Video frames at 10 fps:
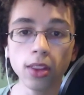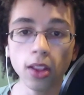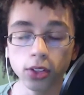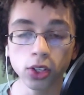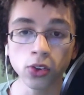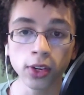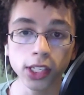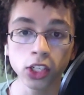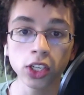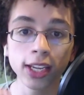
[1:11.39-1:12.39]
So
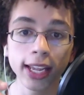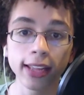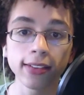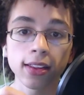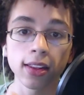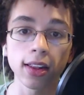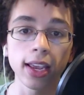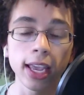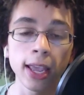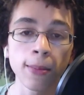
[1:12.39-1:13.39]
transitioning into the
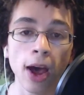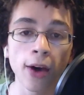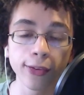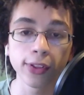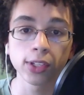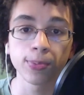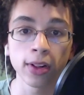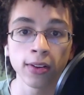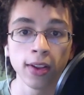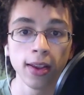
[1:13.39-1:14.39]
late game out of this
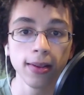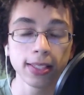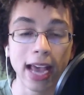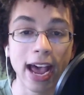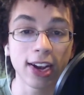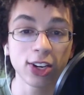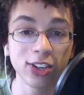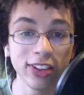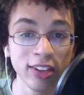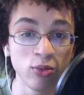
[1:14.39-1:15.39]
build is
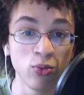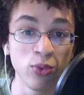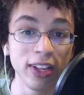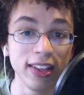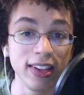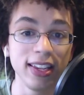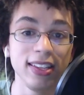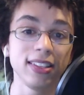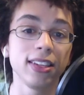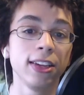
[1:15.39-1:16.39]
actually really
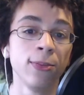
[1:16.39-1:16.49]
easy.